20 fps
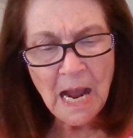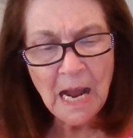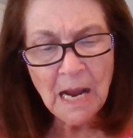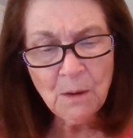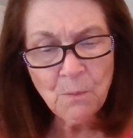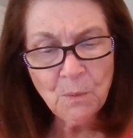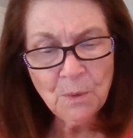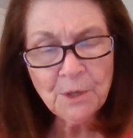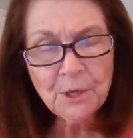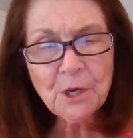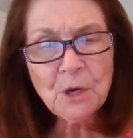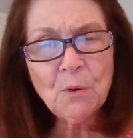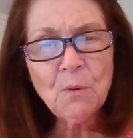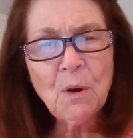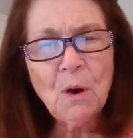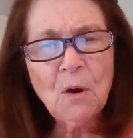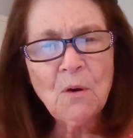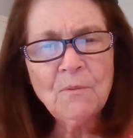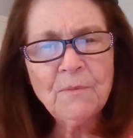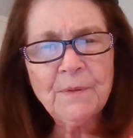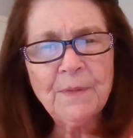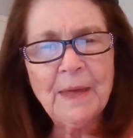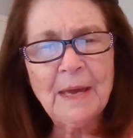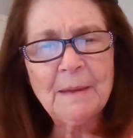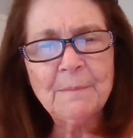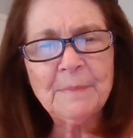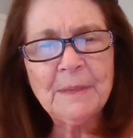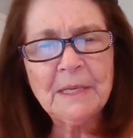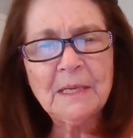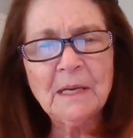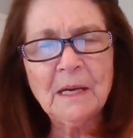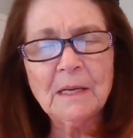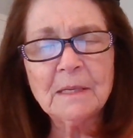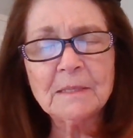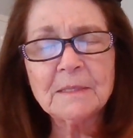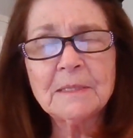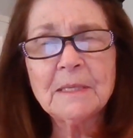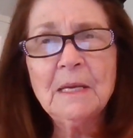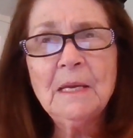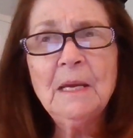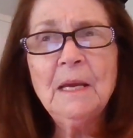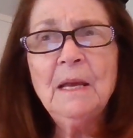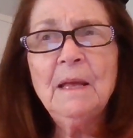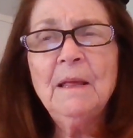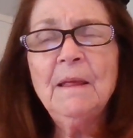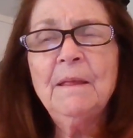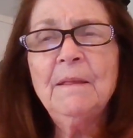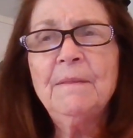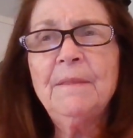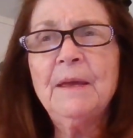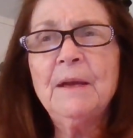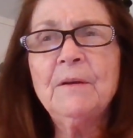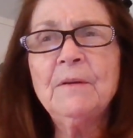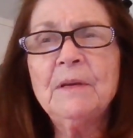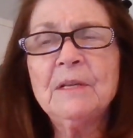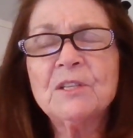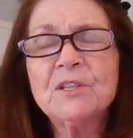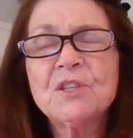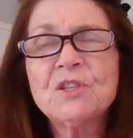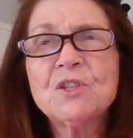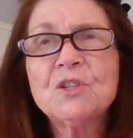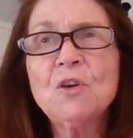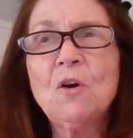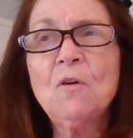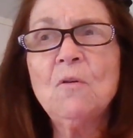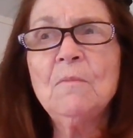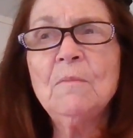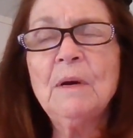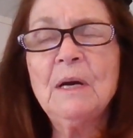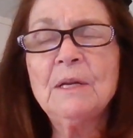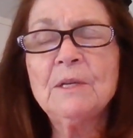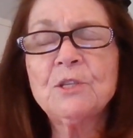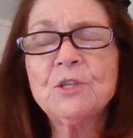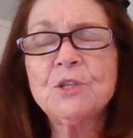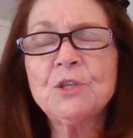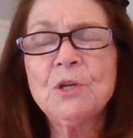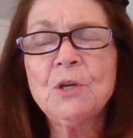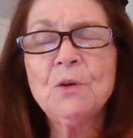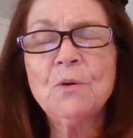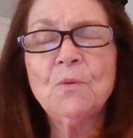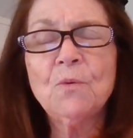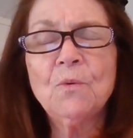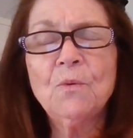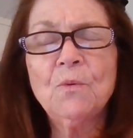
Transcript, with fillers: I want to go over that because there is so much